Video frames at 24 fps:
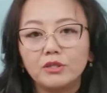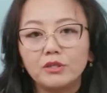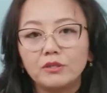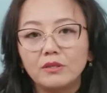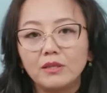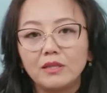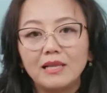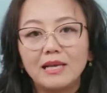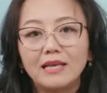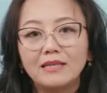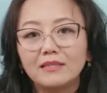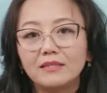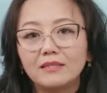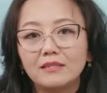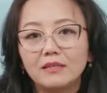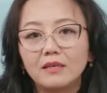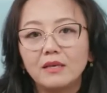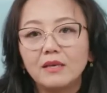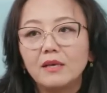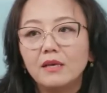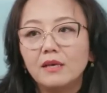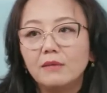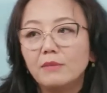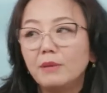to the last
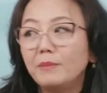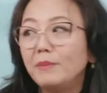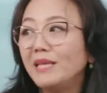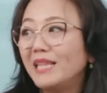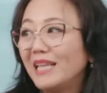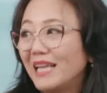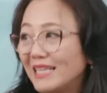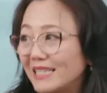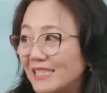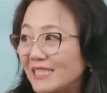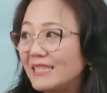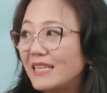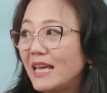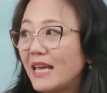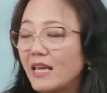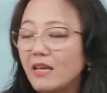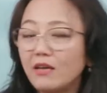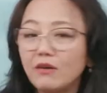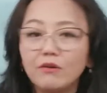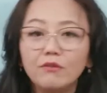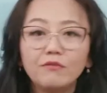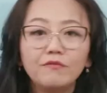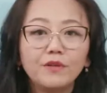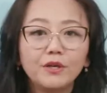
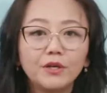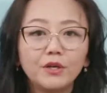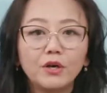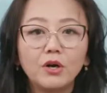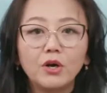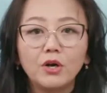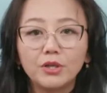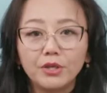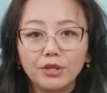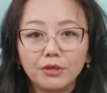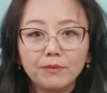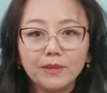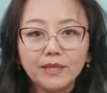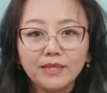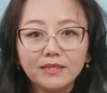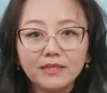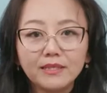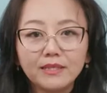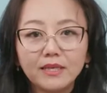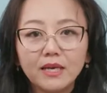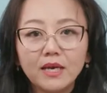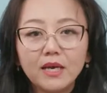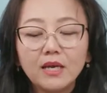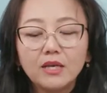day of their
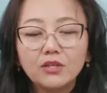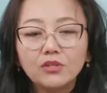argument.